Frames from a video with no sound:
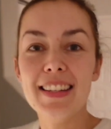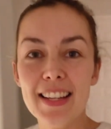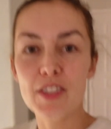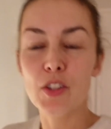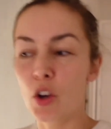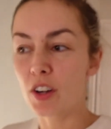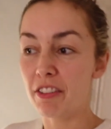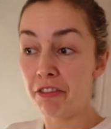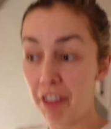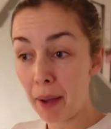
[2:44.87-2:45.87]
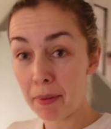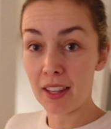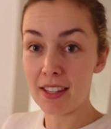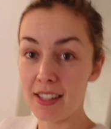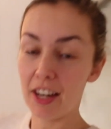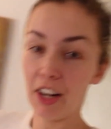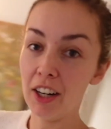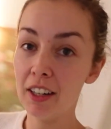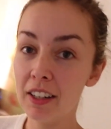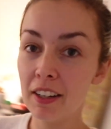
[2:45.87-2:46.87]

Dean's cooked a fabulous dinner.